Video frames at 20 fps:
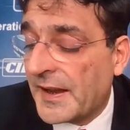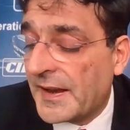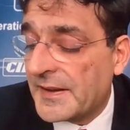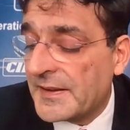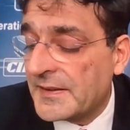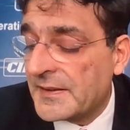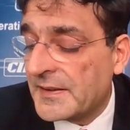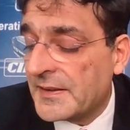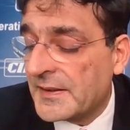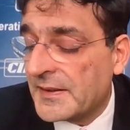
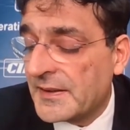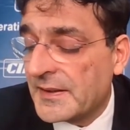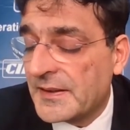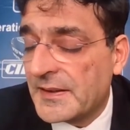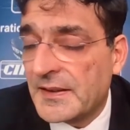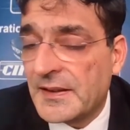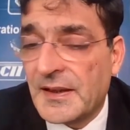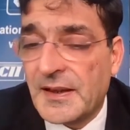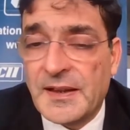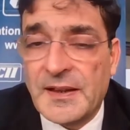And
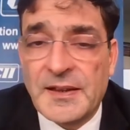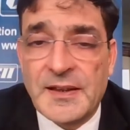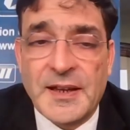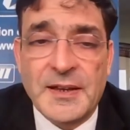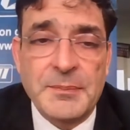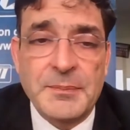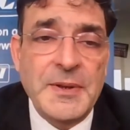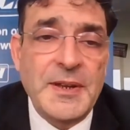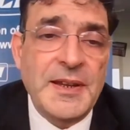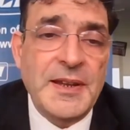
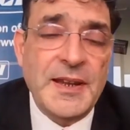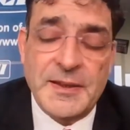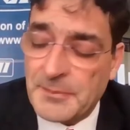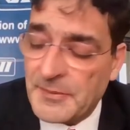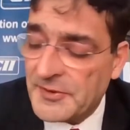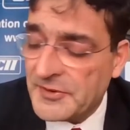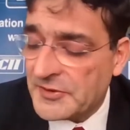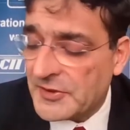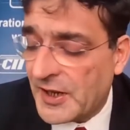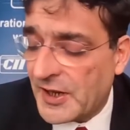let
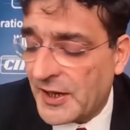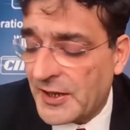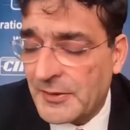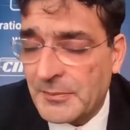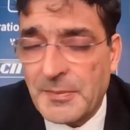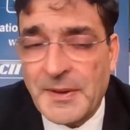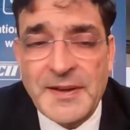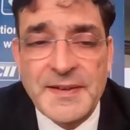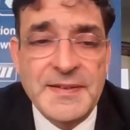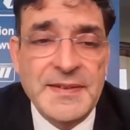me
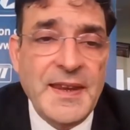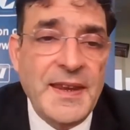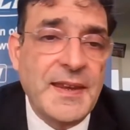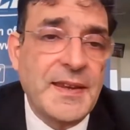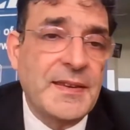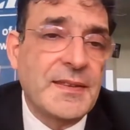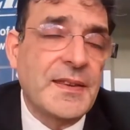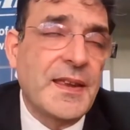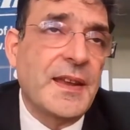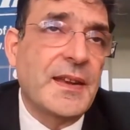start by
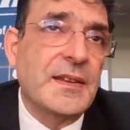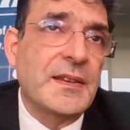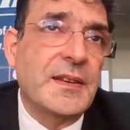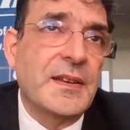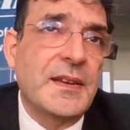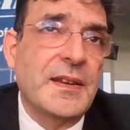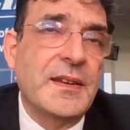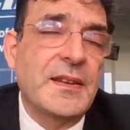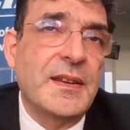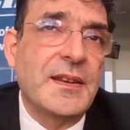saying that
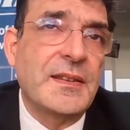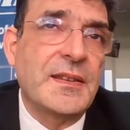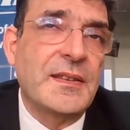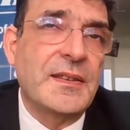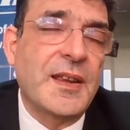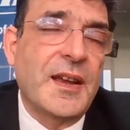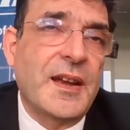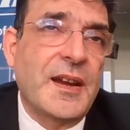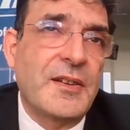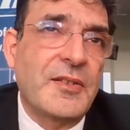
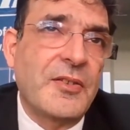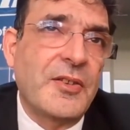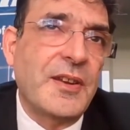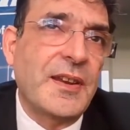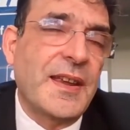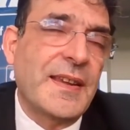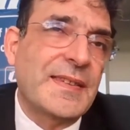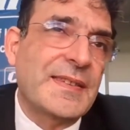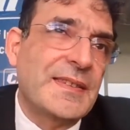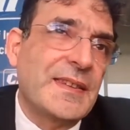in the
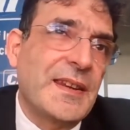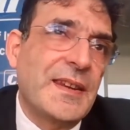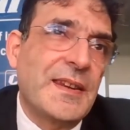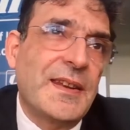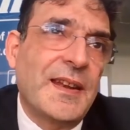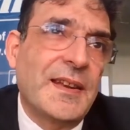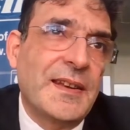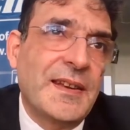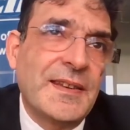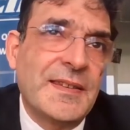country has
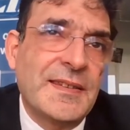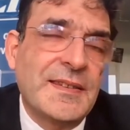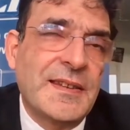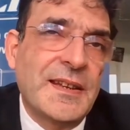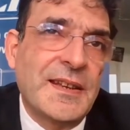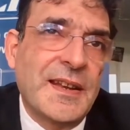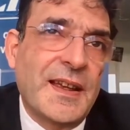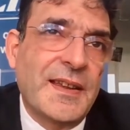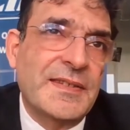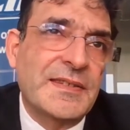seen, at least
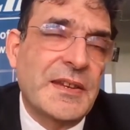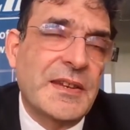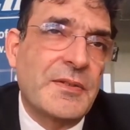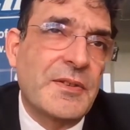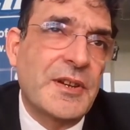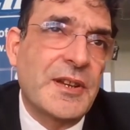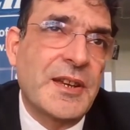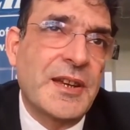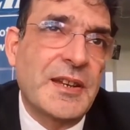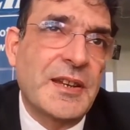in the last
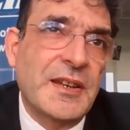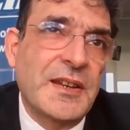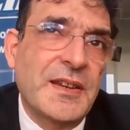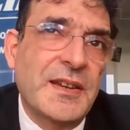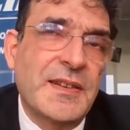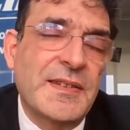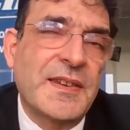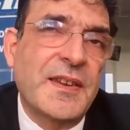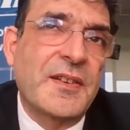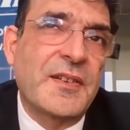7 8
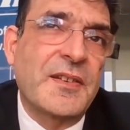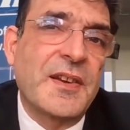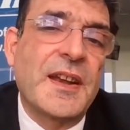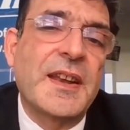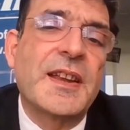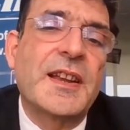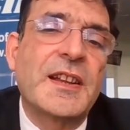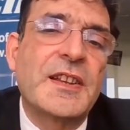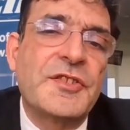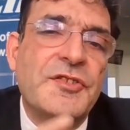years, a
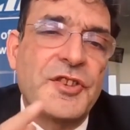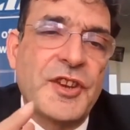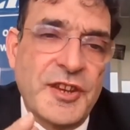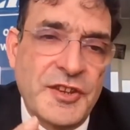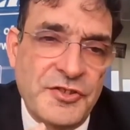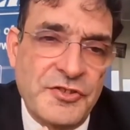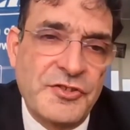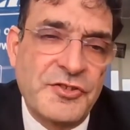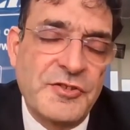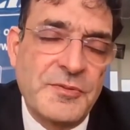radical
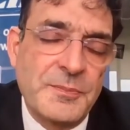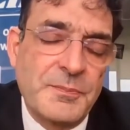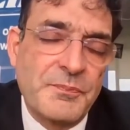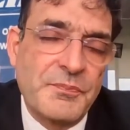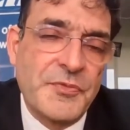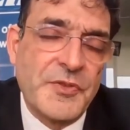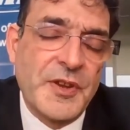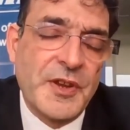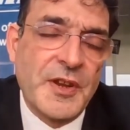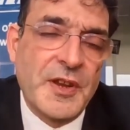change.
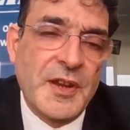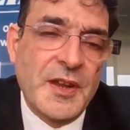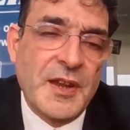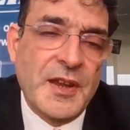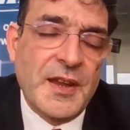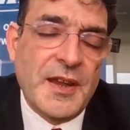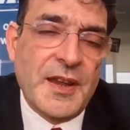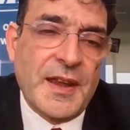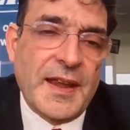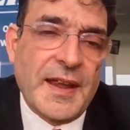
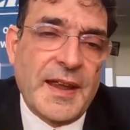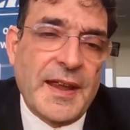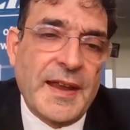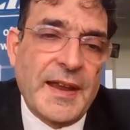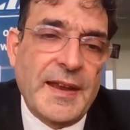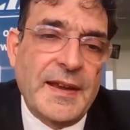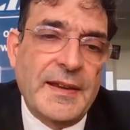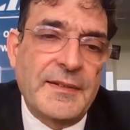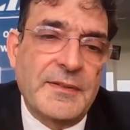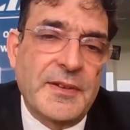
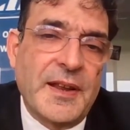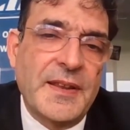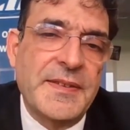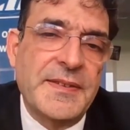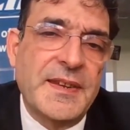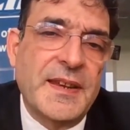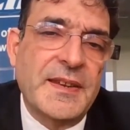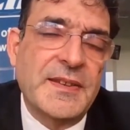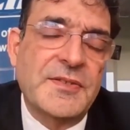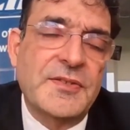And
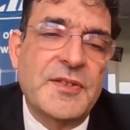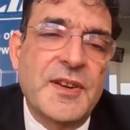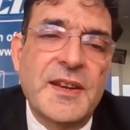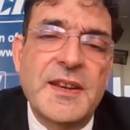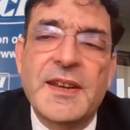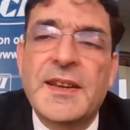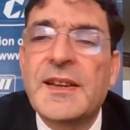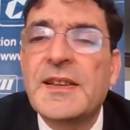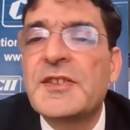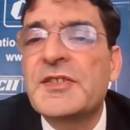one such
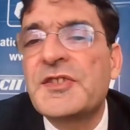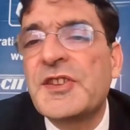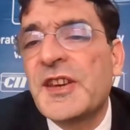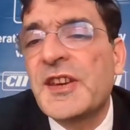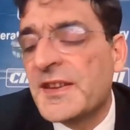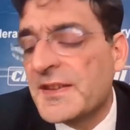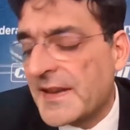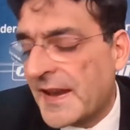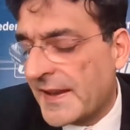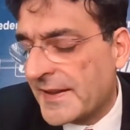radical
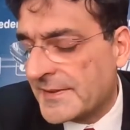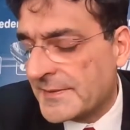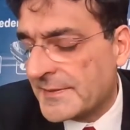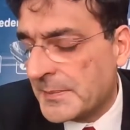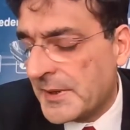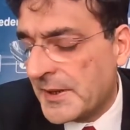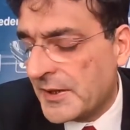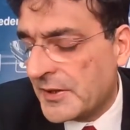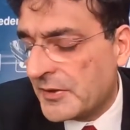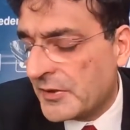change has
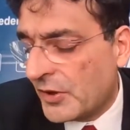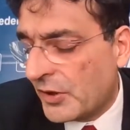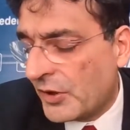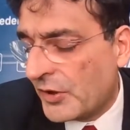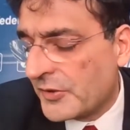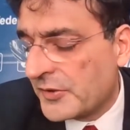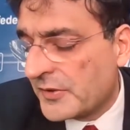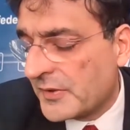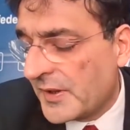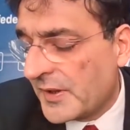been
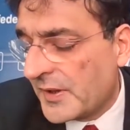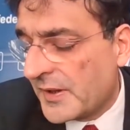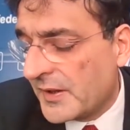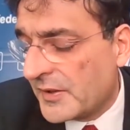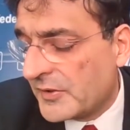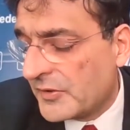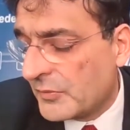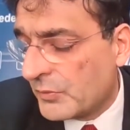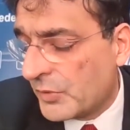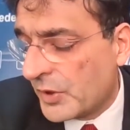on
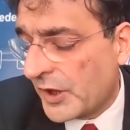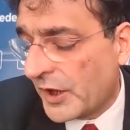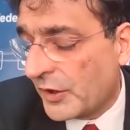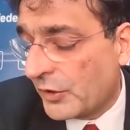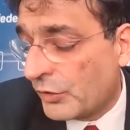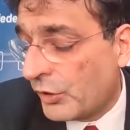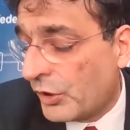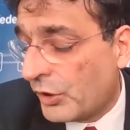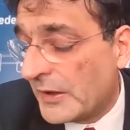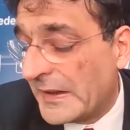what I
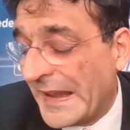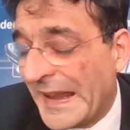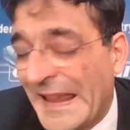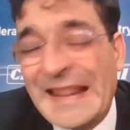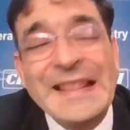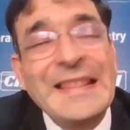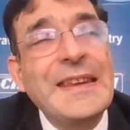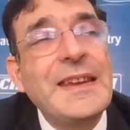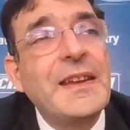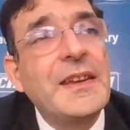call
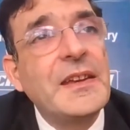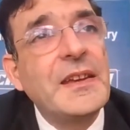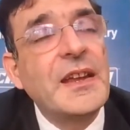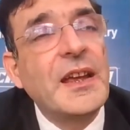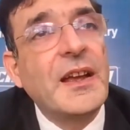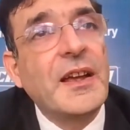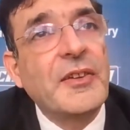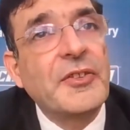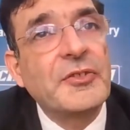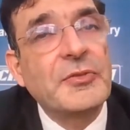healthy
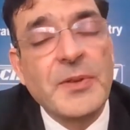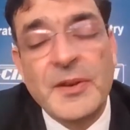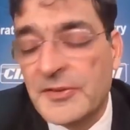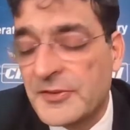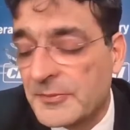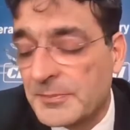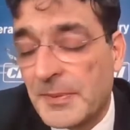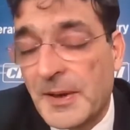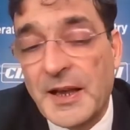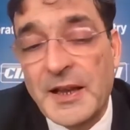India,
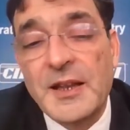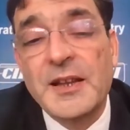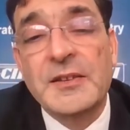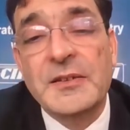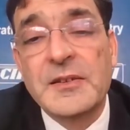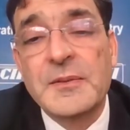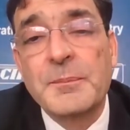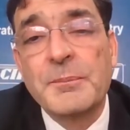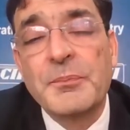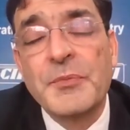Swasth
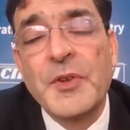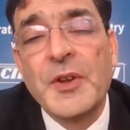Bharat.